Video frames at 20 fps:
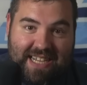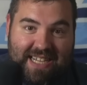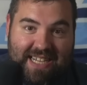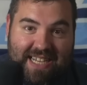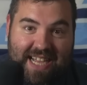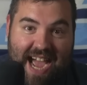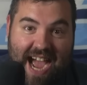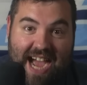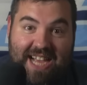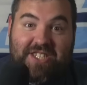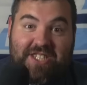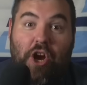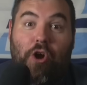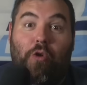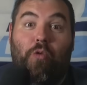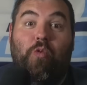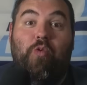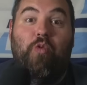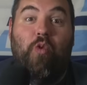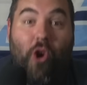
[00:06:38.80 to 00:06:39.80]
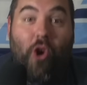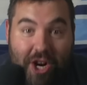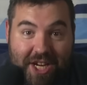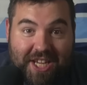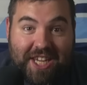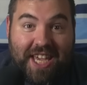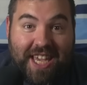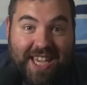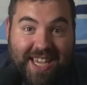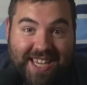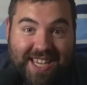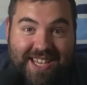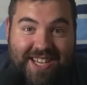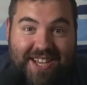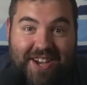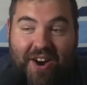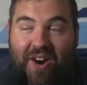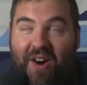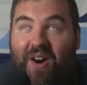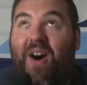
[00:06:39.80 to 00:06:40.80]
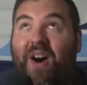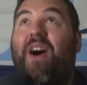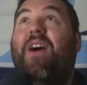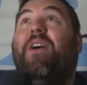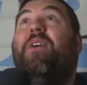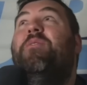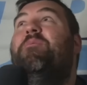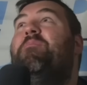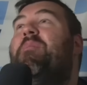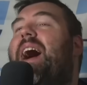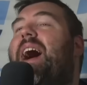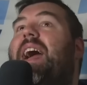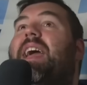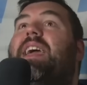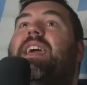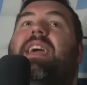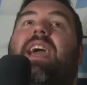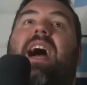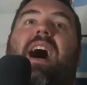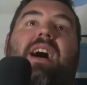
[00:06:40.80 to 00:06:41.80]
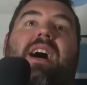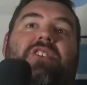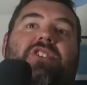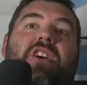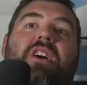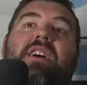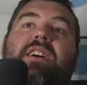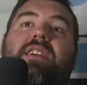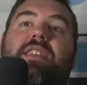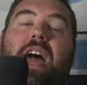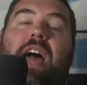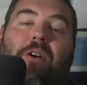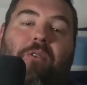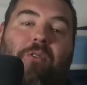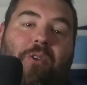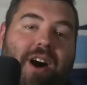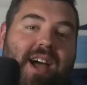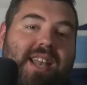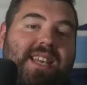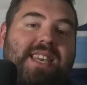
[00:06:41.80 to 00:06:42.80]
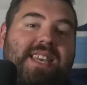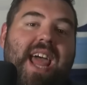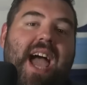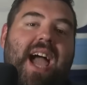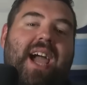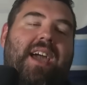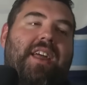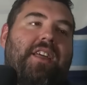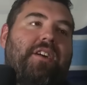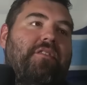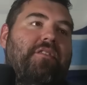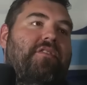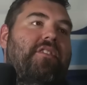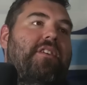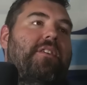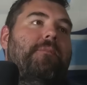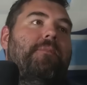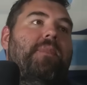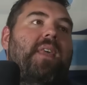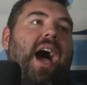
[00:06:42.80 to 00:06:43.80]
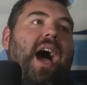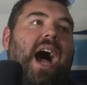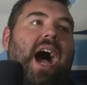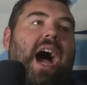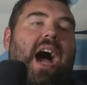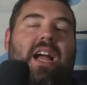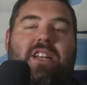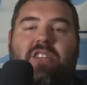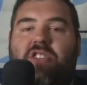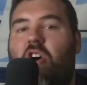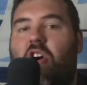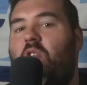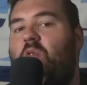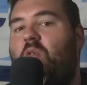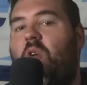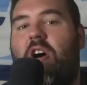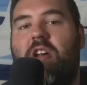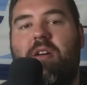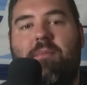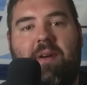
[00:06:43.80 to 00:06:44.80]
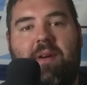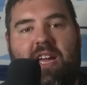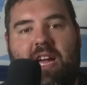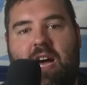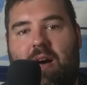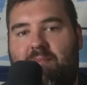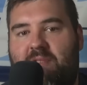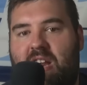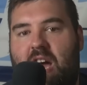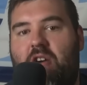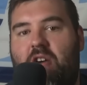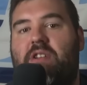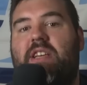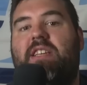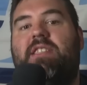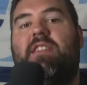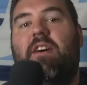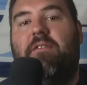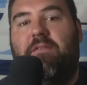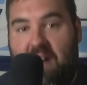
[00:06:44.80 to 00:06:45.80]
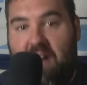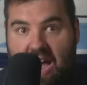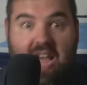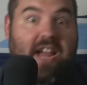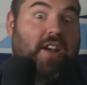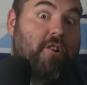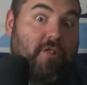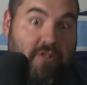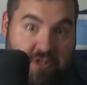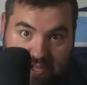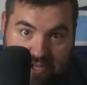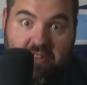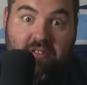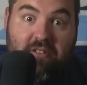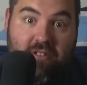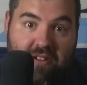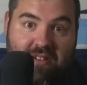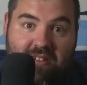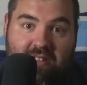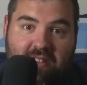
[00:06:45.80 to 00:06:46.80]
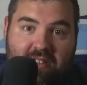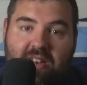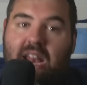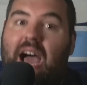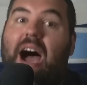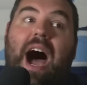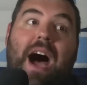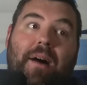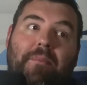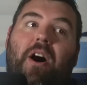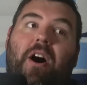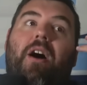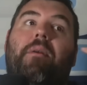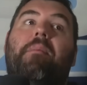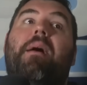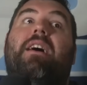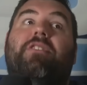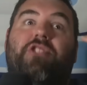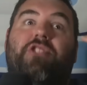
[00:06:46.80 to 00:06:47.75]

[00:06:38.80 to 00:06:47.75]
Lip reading: As a rookie, oh my gosh. Now, one negative, I don't want to become known as the fighters. Now, I'm all about